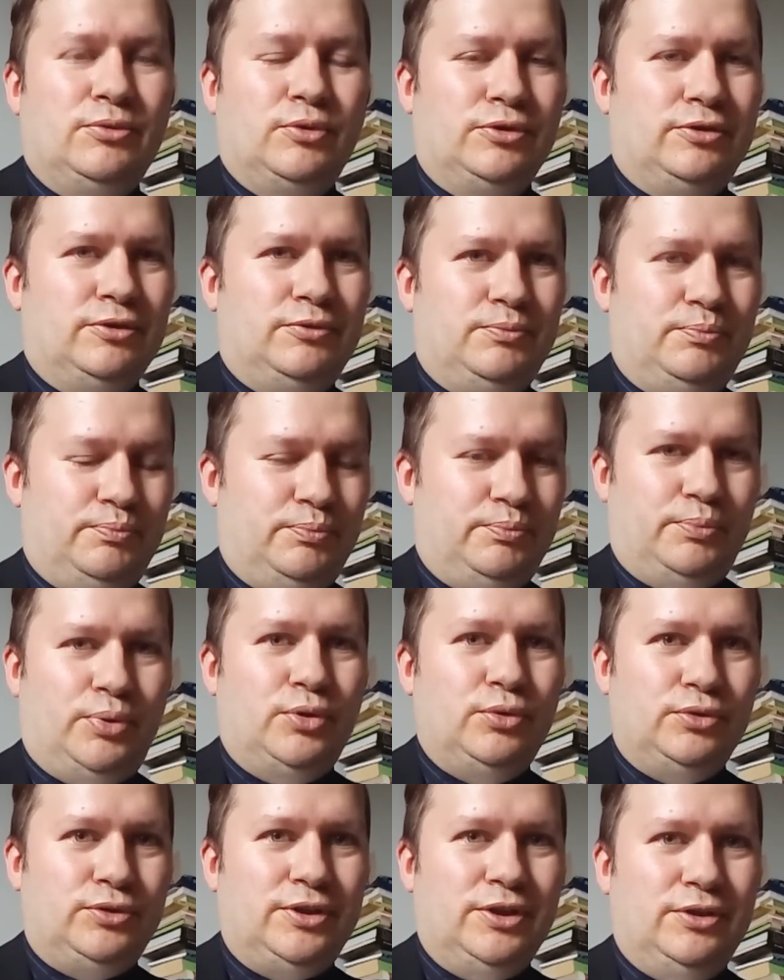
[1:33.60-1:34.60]
Was it
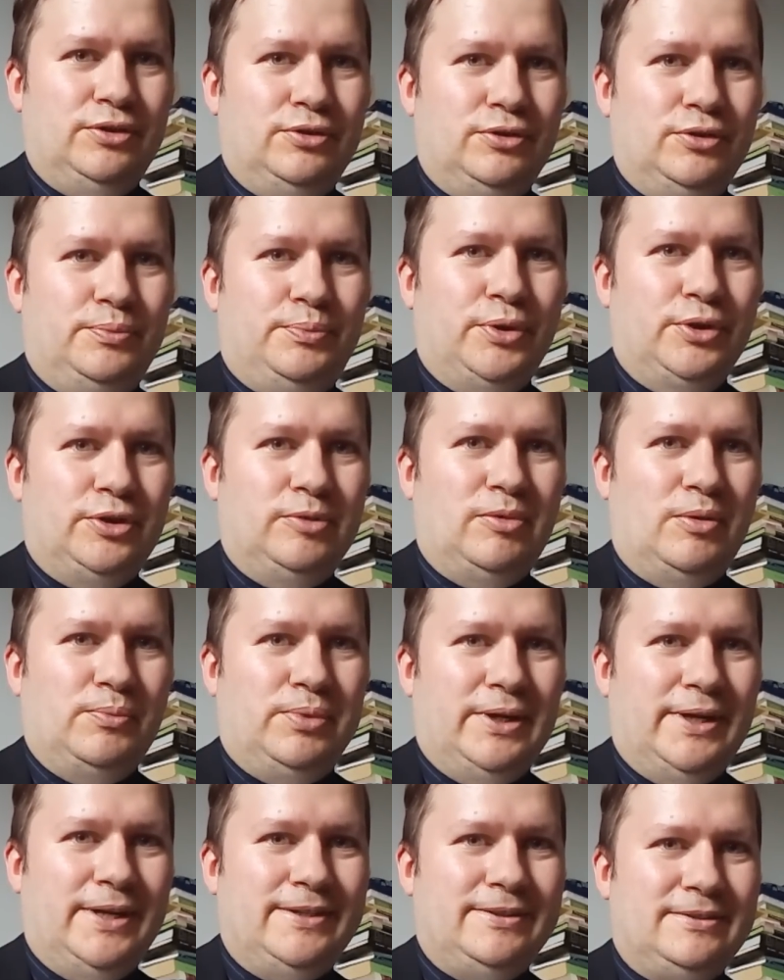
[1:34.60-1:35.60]
Putin who put him in
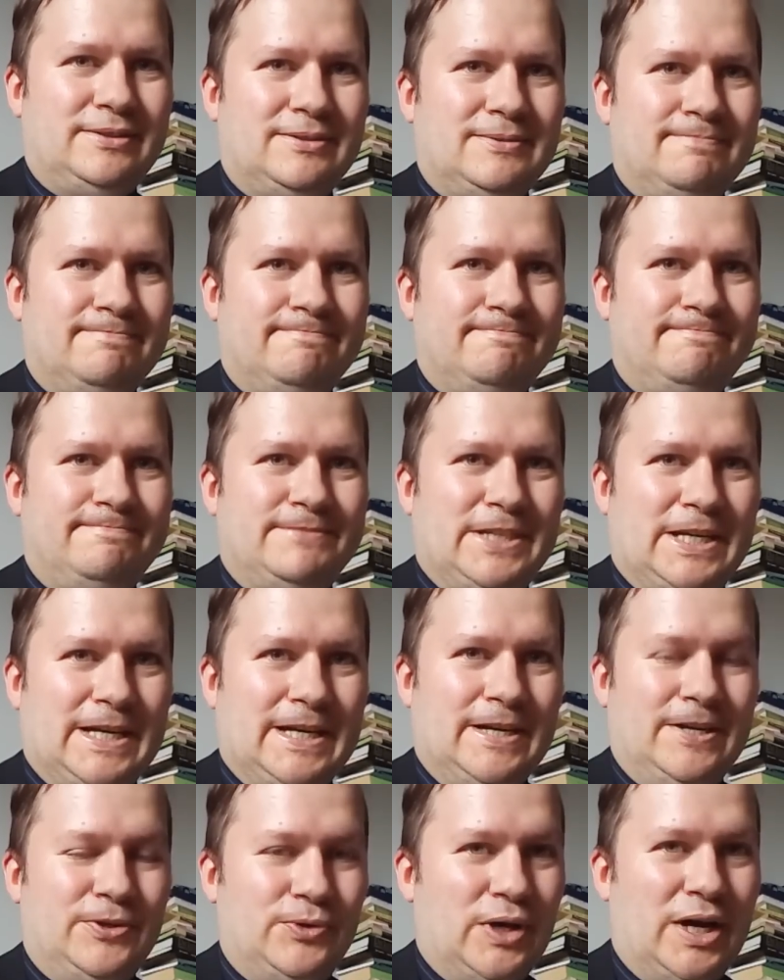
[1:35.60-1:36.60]
place?
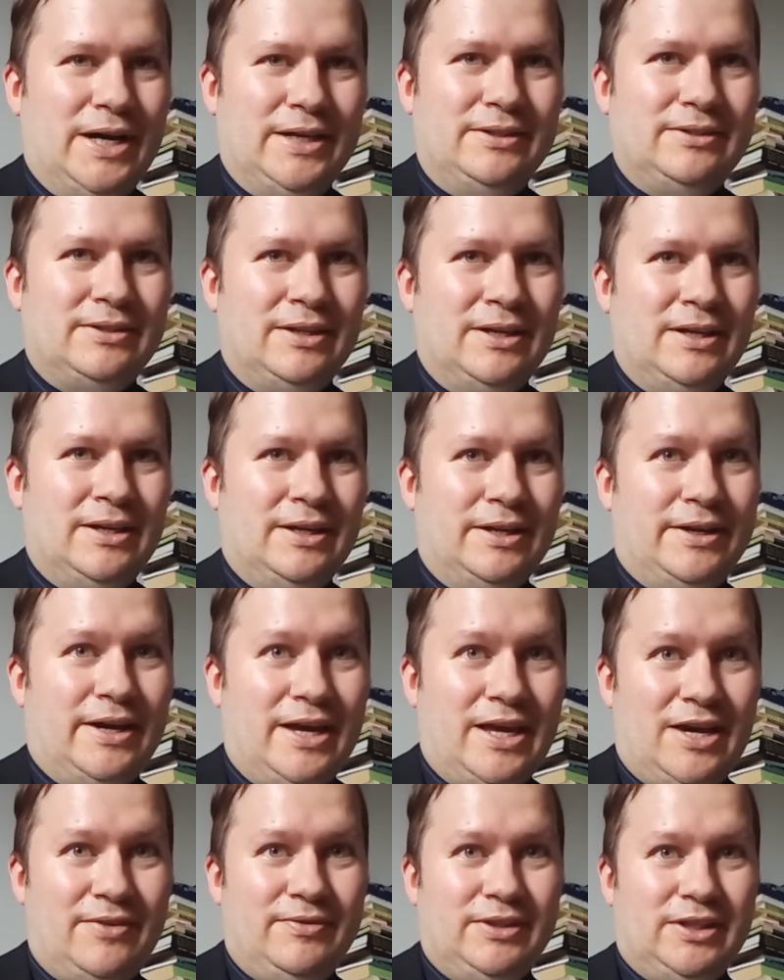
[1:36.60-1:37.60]
Yeah, right. And
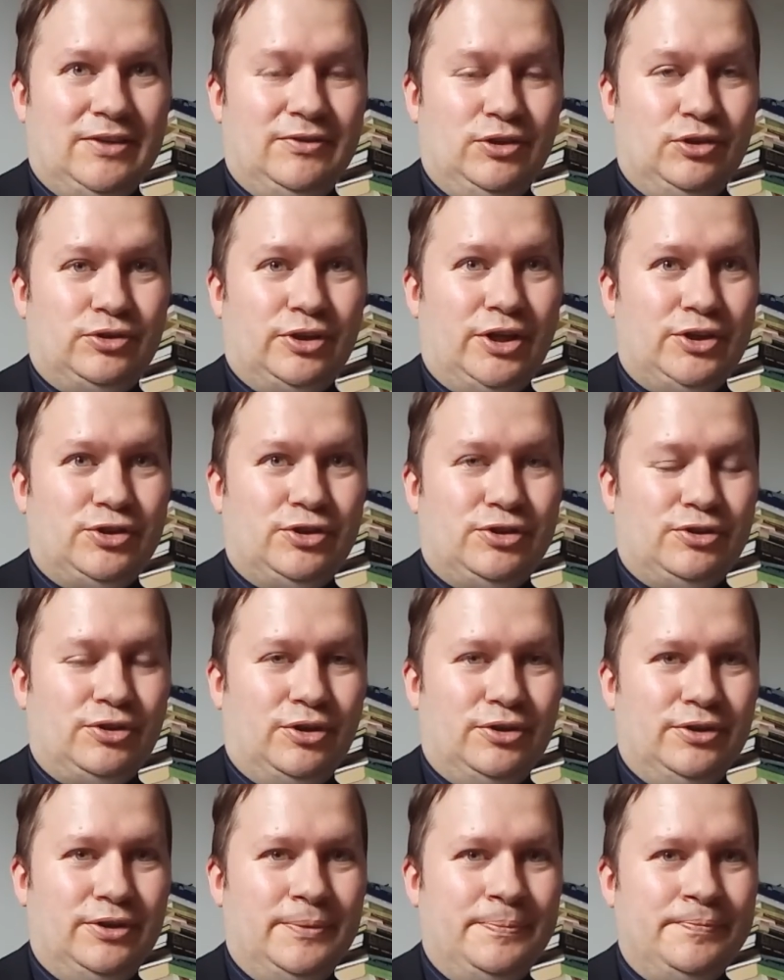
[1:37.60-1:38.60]
I haven't even touched
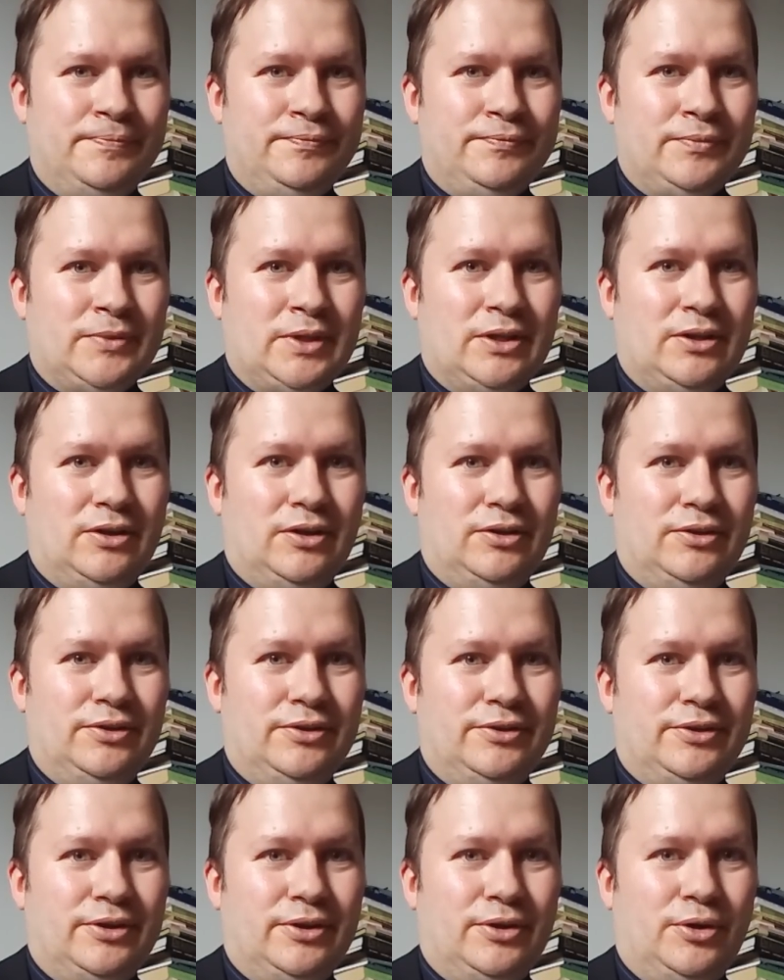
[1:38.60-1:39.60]
on
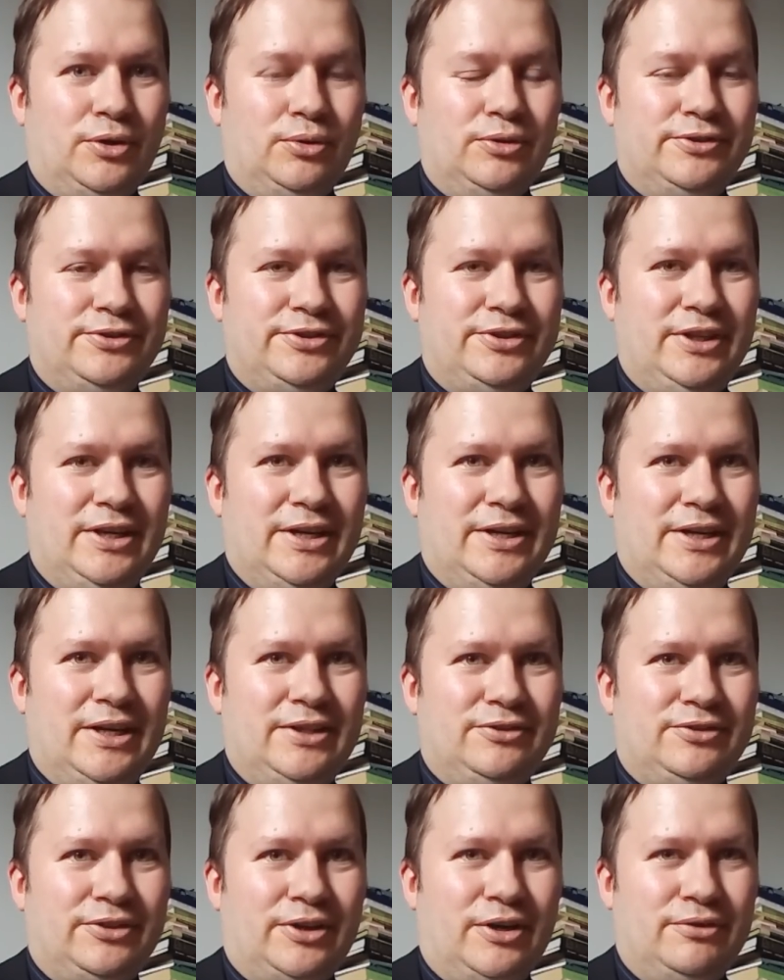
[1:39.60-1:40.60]
the whole
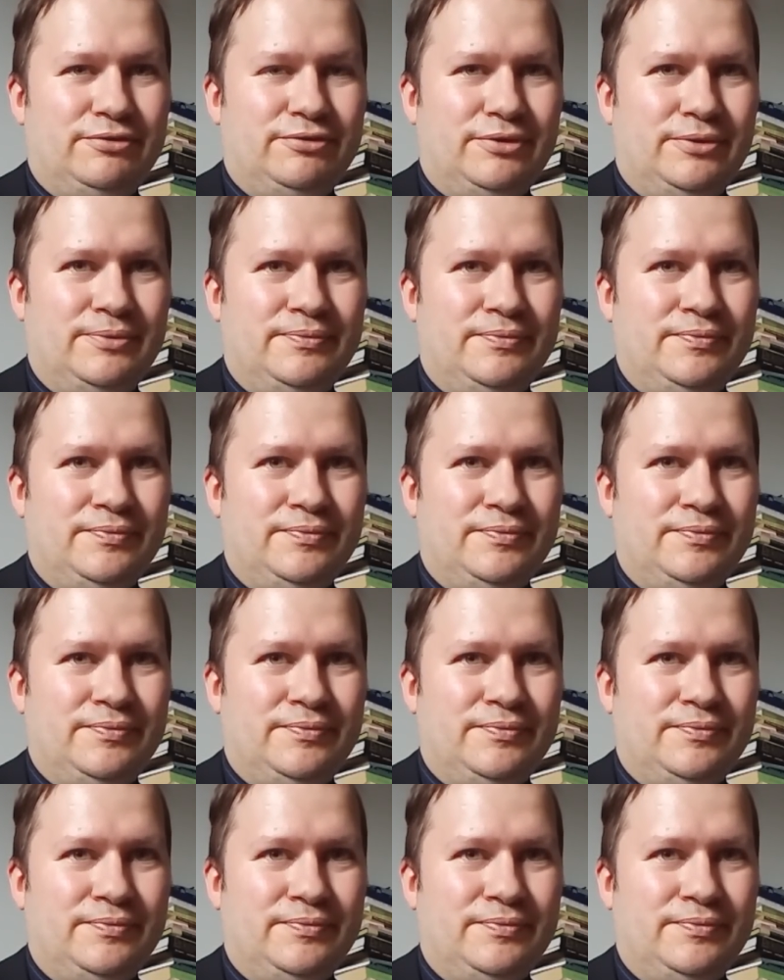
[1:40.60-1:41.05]
CNN stuff.